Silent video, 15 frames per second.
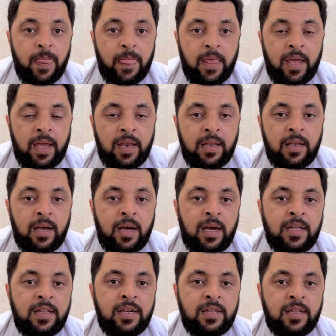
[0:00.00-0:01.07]
And the
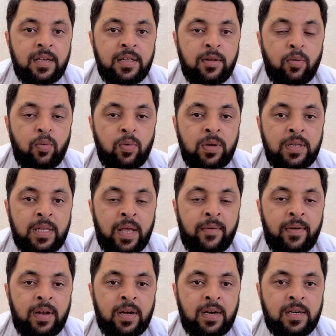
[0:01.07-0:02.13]
other thing what they
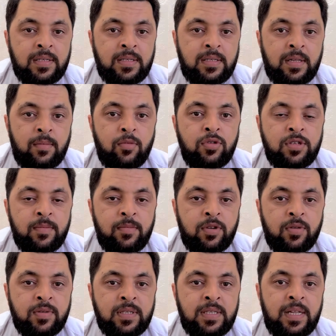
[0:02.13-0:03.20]
will ask, the most important
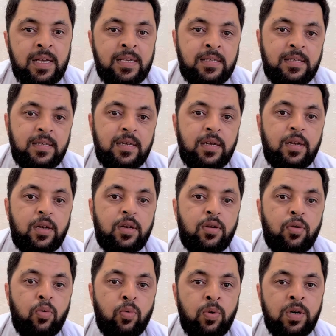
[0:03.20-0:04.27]
question is,
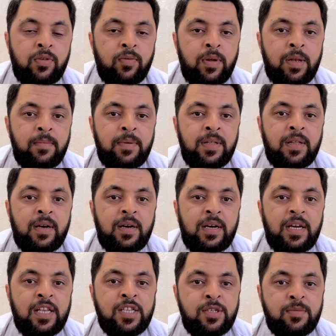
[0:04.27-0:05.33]
what will be the
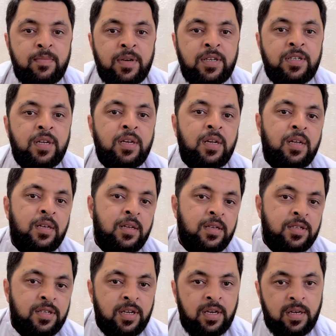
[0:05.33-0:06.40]
inspection in the
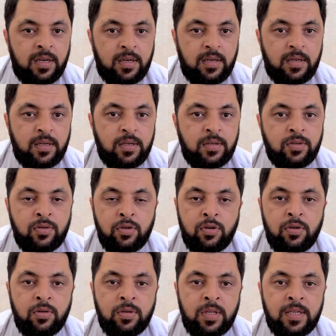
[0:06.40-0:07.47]
steel?
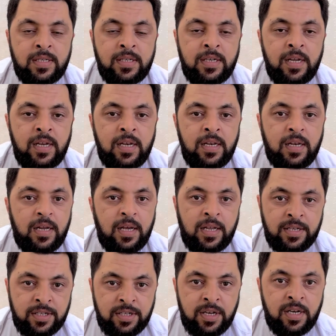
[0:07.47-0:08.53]
So the steel and
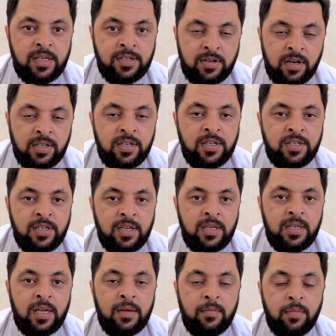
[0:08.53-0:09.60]
steel structure steel,
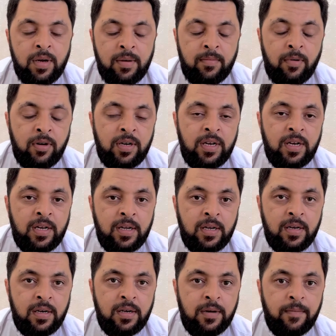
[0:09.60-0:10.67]
the important
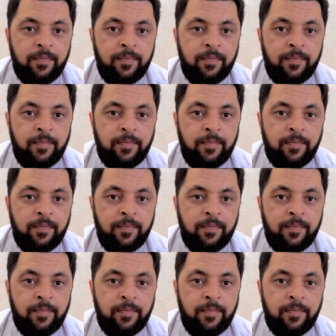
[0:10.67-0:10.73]
uh,